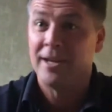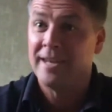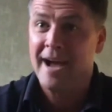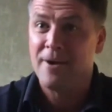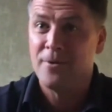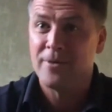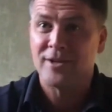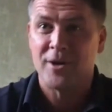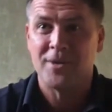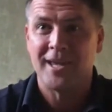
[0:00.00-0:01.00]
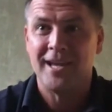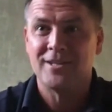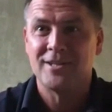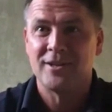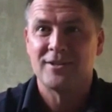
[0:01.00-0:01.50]
And now they're so keen
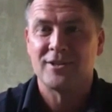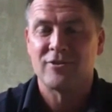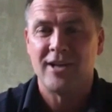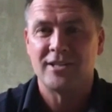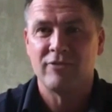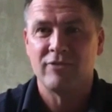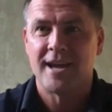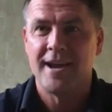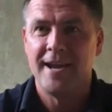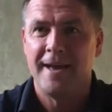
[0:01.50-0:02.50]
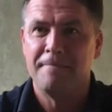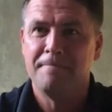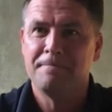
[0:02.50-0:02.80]
to try to retain it.